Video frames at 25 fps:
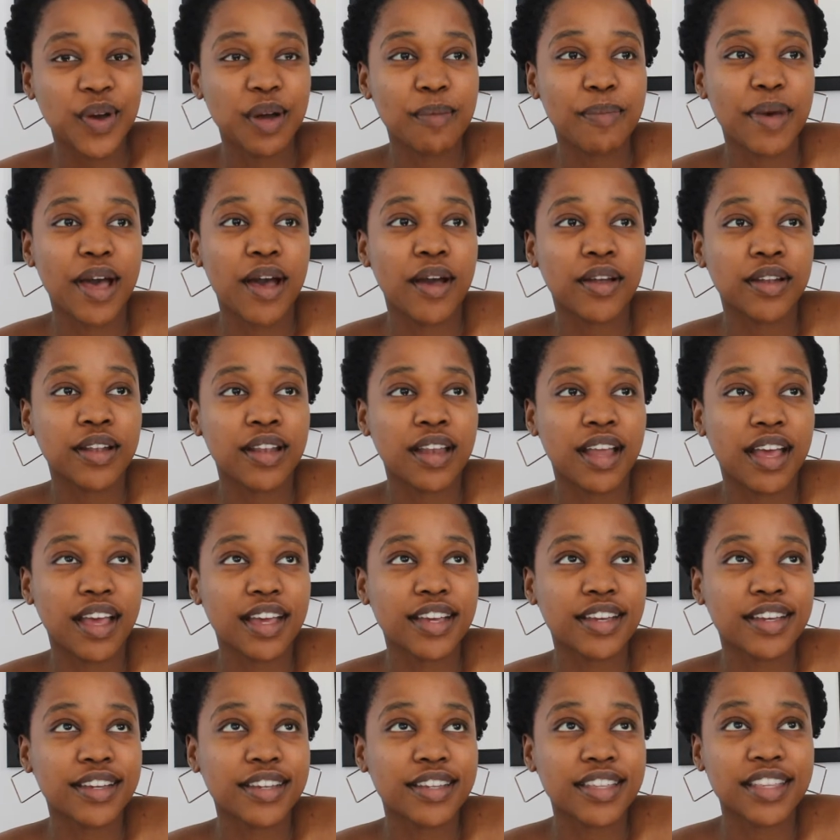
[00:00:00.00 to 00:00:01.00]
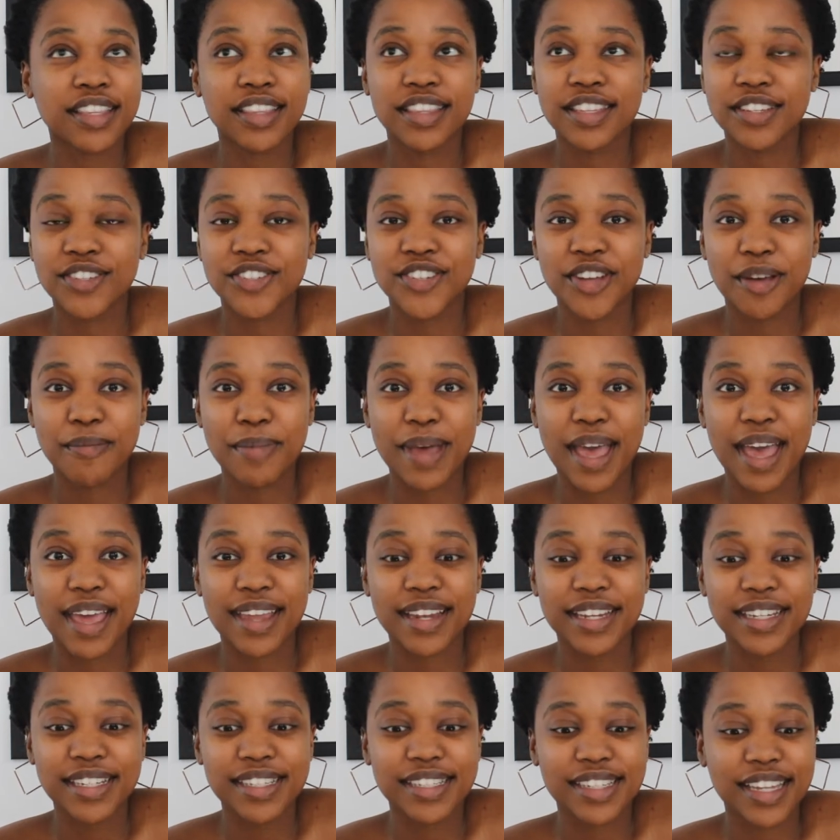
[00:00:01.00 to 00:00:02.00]
about like the job
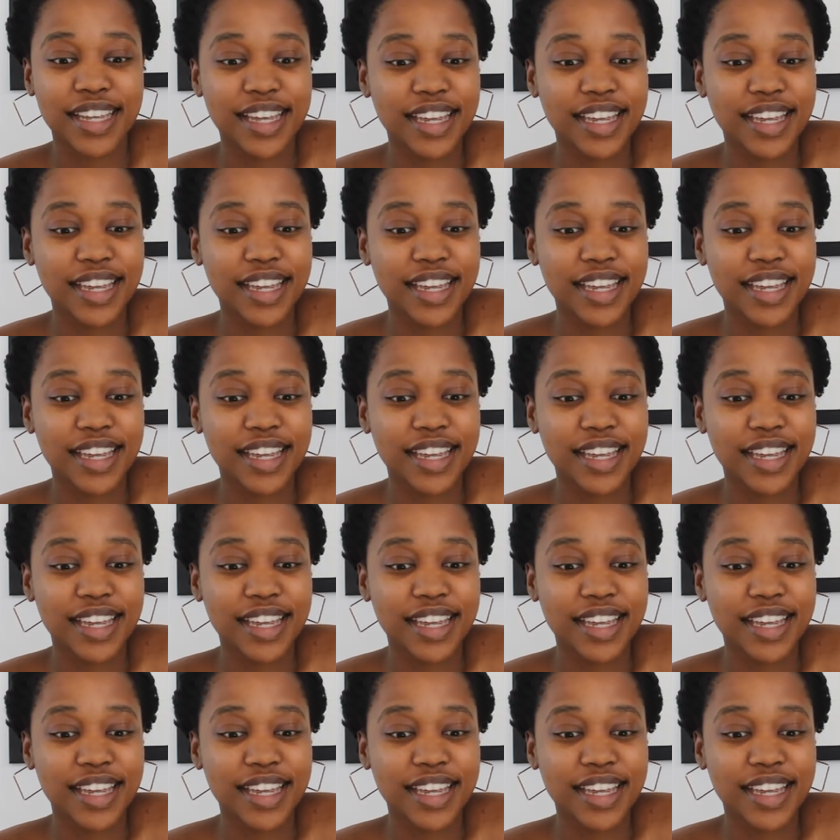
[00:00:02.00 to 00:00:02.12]
hunt.